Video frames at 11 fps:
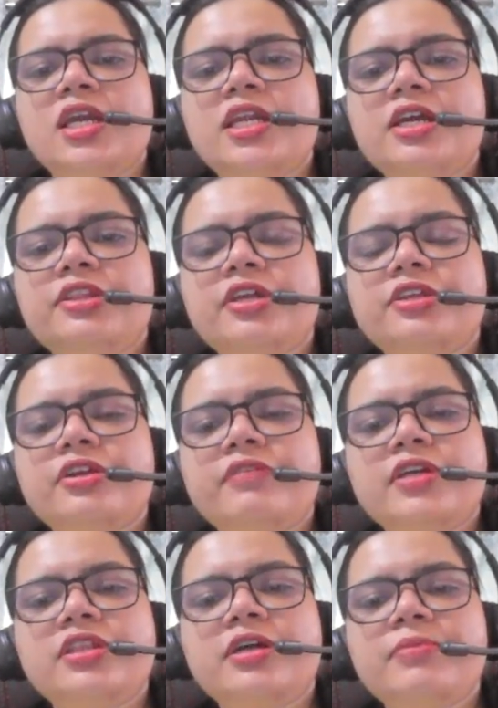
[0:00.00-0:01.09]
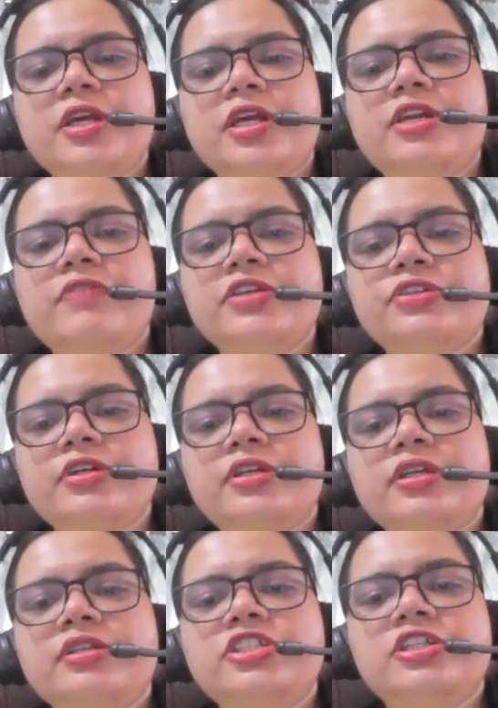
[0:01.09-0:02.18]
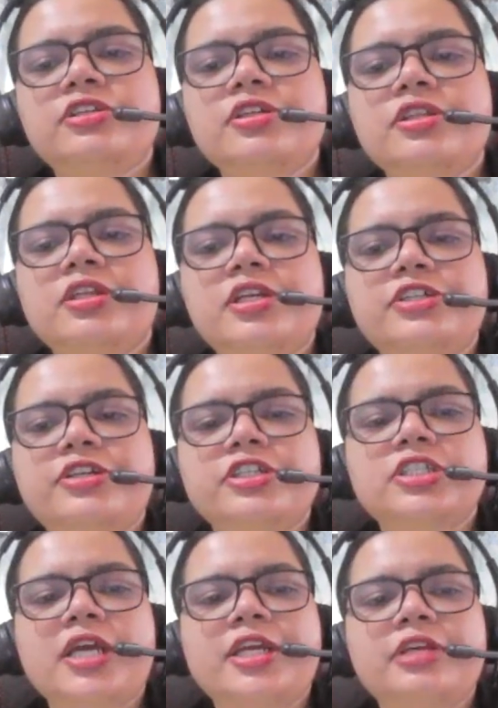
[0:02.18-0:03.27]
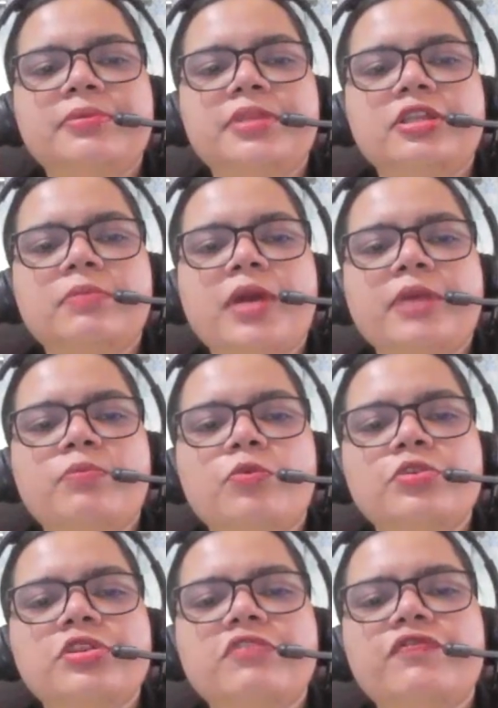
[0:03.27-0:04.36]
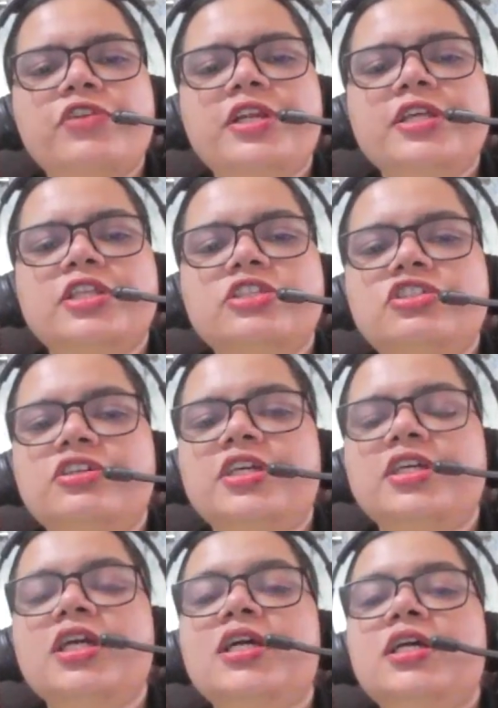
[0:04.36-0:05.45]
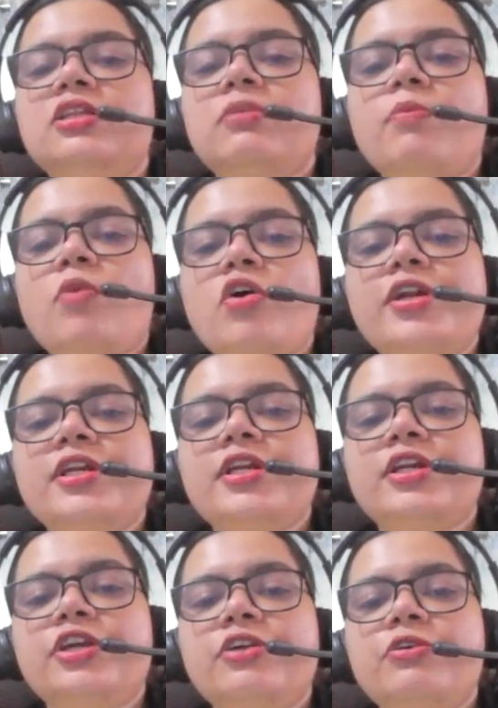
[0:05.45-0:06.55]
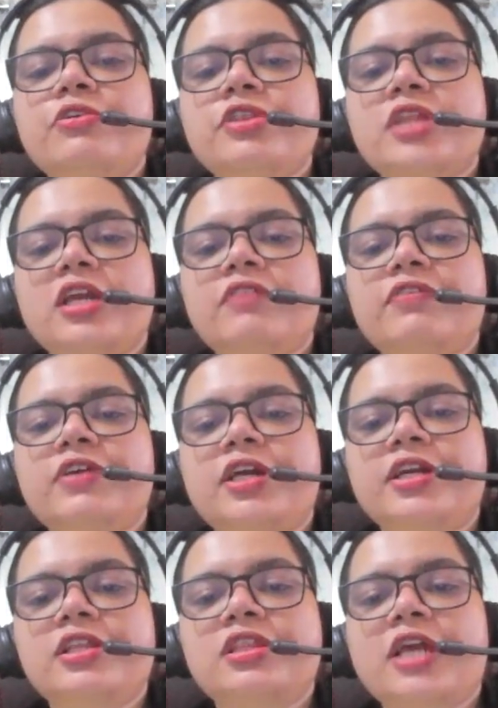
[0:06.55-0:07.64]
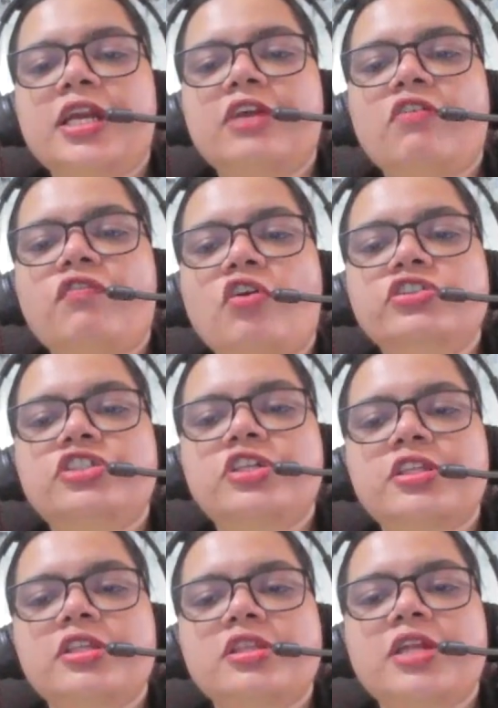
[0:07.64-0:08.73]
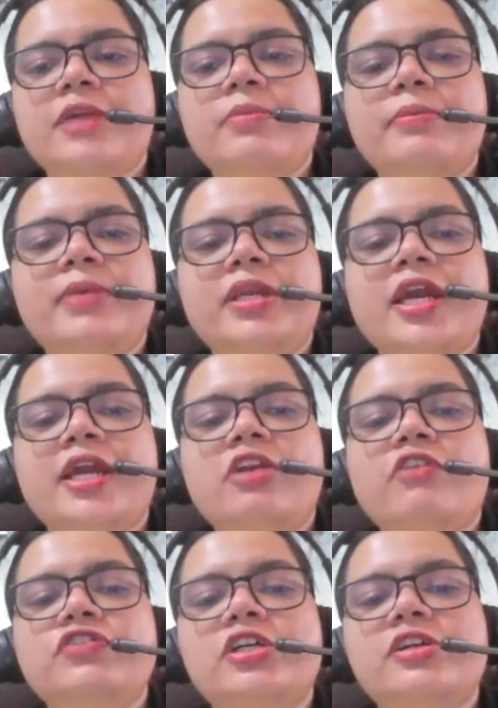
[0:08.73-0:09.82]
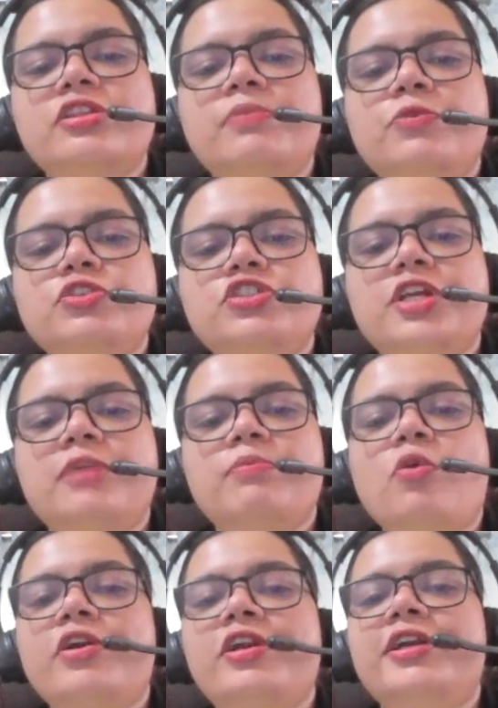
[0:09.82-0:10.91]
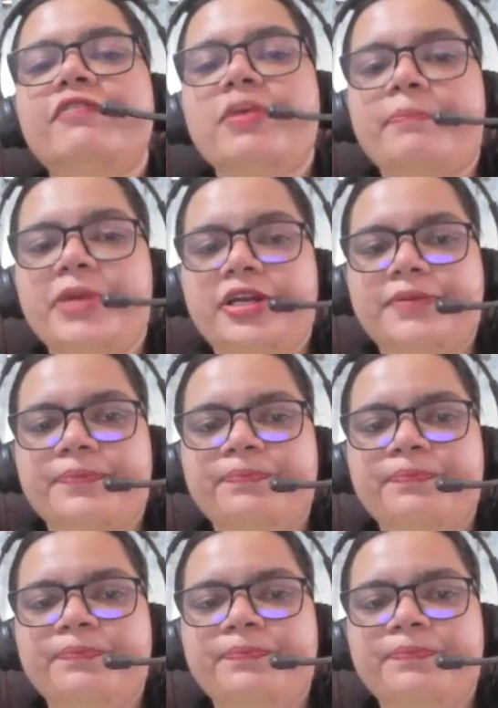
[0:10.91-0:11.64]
In another way, some Edwardian children's literature anticipated by most fully century the modern neuroscientific understanding of consciousness and memory and of children's emotion and moral development.